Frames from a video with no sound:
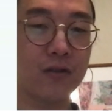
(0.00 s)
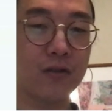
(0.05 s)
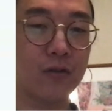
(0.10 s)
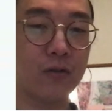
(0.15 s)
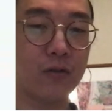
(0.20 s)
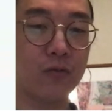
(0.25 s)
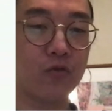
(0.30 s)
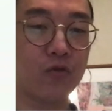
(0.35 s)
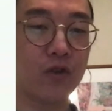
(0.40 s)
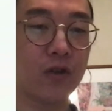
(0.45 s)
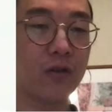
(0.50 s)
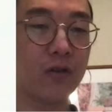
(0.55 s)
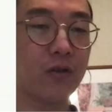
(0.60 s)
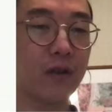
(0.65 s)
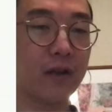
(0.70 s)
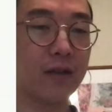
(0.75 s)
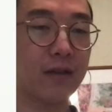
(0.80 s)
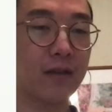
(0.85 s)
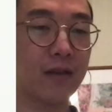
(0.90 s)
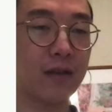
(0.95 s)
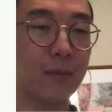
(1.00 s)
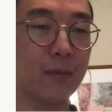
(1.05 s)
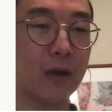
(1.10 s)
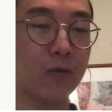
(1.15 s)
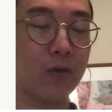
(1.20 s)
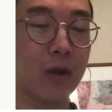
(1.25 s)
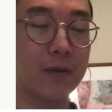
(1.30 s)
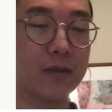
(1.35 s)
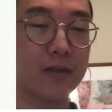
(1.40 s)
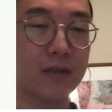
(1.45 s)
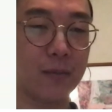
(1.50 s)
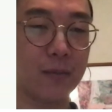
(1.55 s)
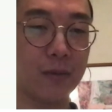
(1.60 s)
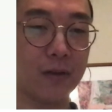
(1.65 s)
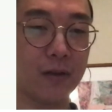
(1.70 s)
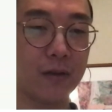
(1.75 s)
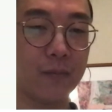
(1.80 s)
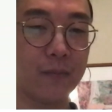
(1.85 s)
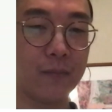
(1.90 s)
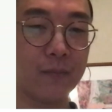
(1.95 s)
a real quick thing about
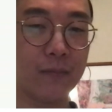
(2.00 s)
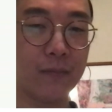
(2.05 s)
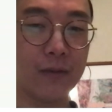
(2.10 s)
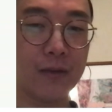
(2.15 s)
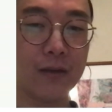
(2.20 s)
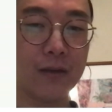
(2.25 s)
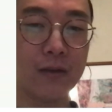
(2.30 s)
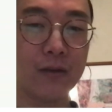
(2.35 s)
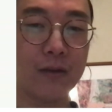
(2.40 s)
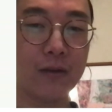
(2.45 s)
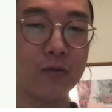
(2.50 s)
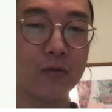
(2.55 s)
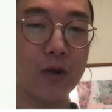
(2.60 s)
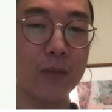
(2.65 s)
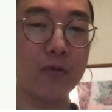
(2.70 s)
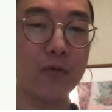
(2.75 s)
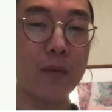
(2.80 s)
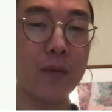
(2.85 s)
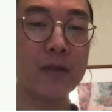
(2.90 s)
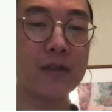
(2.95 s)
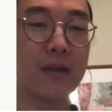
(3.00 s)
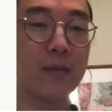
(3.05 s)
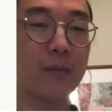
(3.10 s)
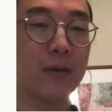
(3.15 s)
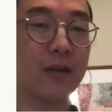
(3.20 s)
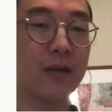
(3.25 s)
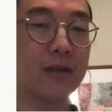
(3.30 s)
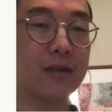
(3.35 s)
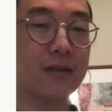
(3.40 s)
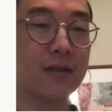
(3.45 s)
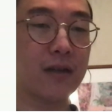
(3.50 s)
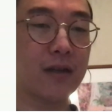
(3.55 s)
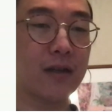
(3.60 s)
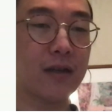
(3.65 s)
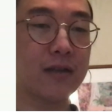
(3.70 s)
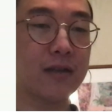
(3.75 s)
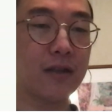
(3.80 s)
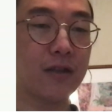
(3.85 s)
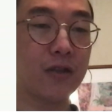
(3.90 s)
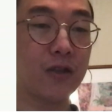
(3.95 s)
WebAssembly. WebAssembly
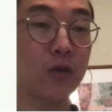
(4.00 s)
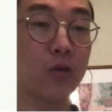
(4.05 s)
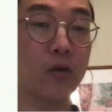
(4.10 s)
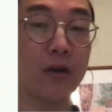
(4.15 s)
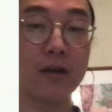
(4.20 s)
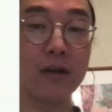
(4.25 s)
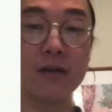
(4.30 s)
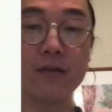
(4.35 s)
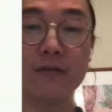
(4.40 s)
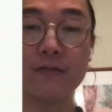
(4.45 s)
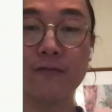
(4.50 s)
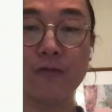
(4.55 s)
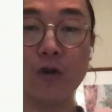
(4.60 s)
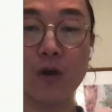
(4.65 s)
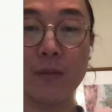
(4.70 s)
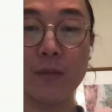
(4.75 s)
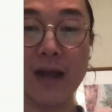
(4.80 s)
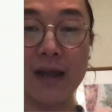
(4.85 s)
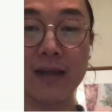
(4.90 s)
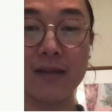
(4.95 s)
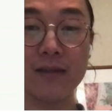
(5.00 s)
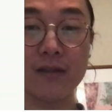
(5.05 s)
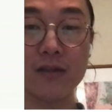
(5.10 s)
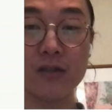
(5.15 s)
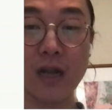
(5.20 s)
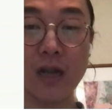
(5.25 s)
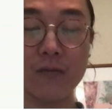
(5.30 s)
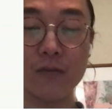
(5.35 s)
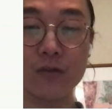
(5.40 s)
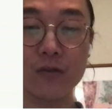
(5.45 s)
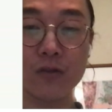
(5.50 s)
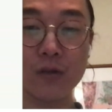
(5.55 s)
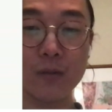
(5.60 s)
is a newer format than JavaScript.